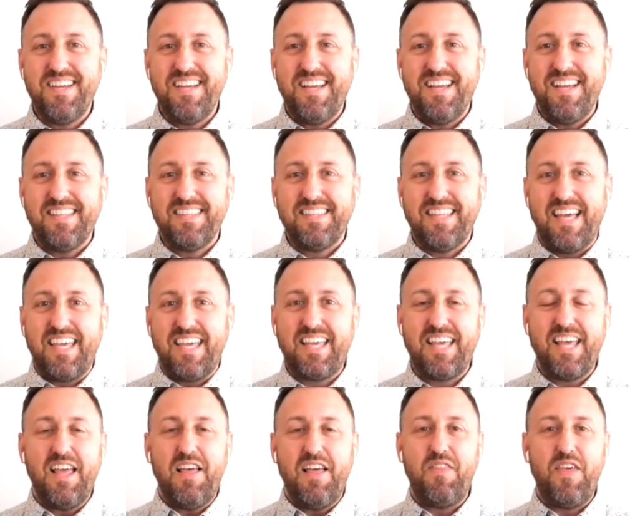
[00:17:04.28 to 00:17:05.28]

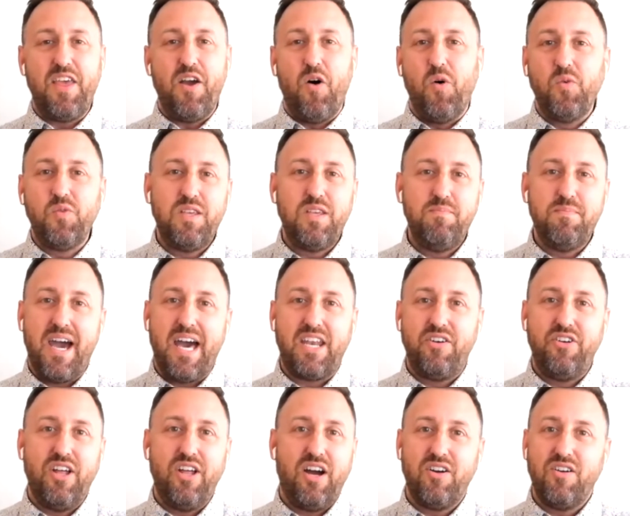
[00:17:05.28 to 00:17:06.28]
like they only matter
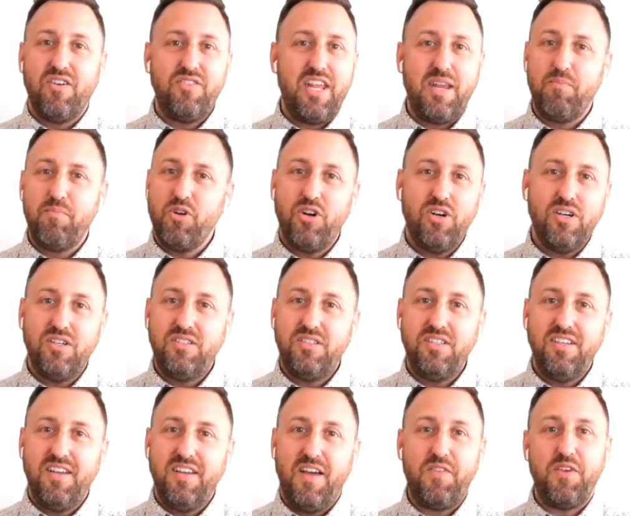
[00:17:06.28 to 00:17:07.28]
in our neighborhood,
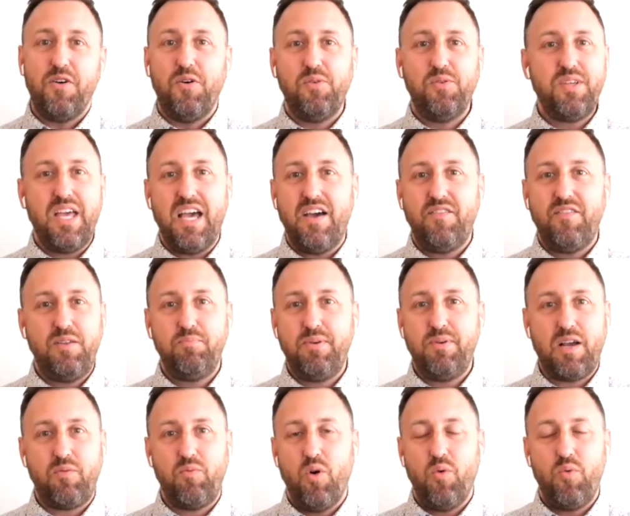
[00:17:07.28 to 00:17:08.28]
that they only have an
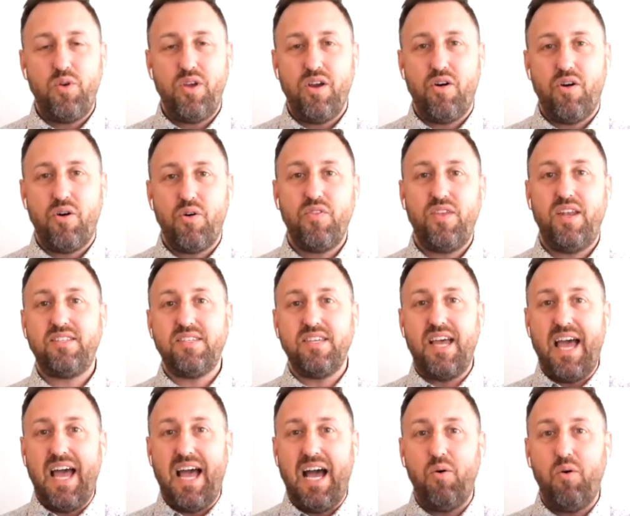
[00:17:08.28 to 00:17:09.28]
impact where we are, or that it's
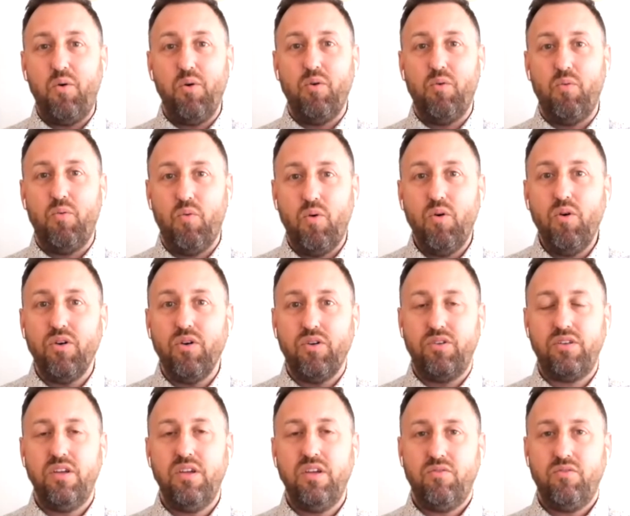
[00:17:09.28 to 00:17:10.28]
our ward,
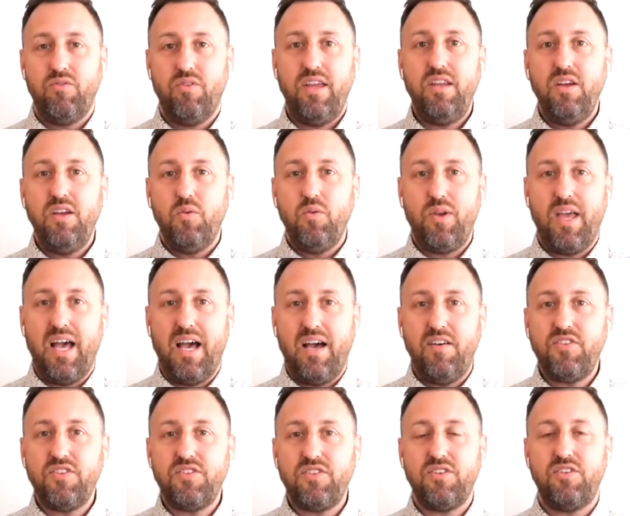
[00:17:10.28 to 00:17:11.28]
right? We
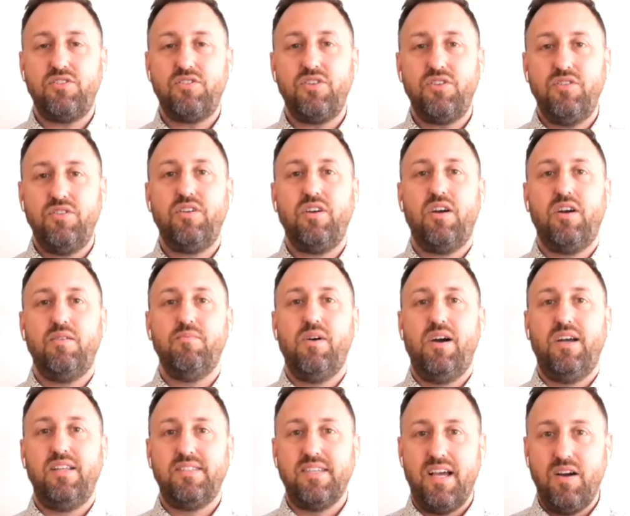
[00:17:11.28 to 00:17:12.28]
have to start turning our
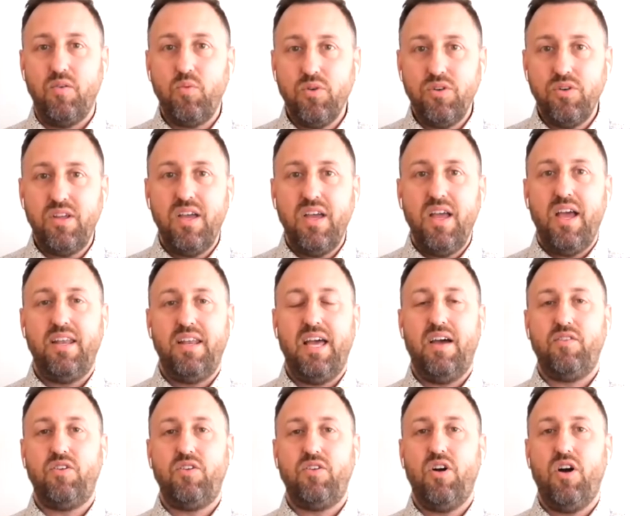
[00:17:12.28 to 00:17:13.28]
minds outward and having
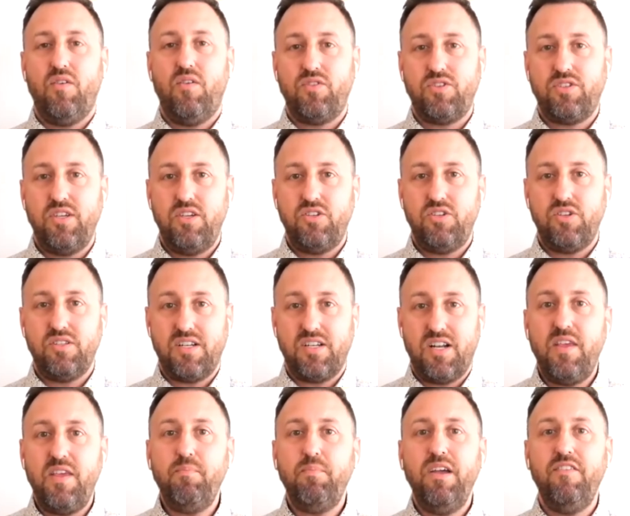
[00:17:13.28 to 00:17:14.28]
conversations. And I
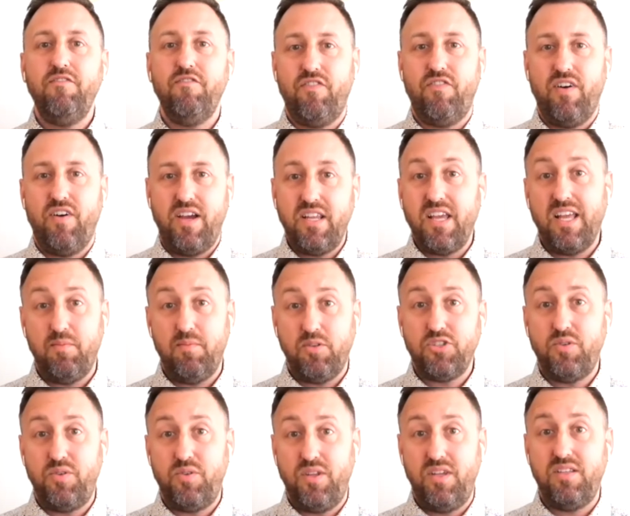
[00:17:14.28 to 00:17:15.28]
think by inviting
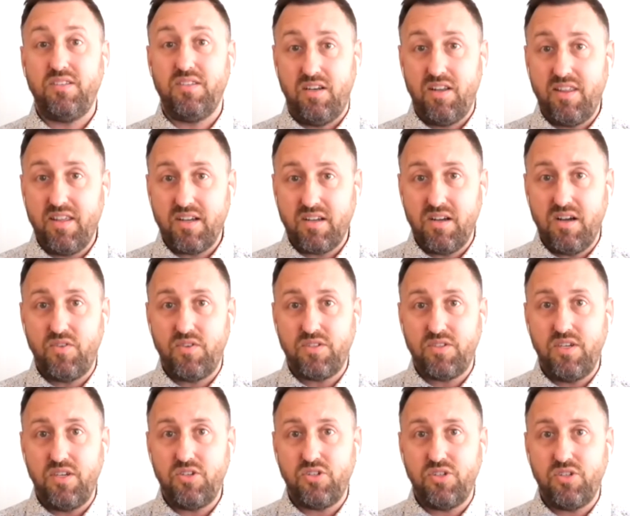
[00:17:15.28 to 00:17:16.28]
Hamiltonians into that
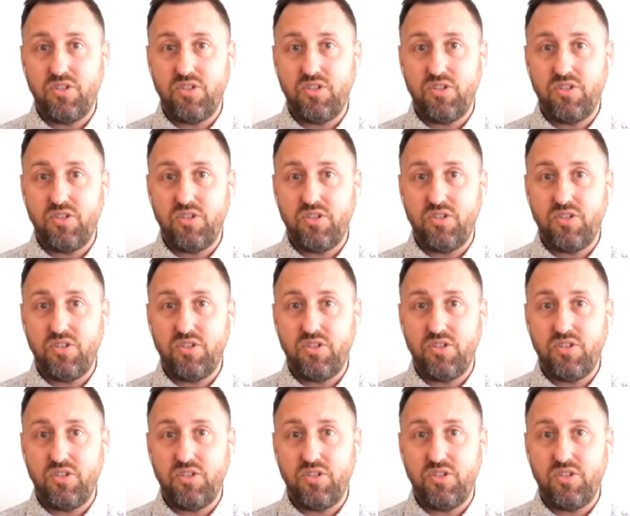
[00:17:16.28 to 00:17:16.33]
conversation,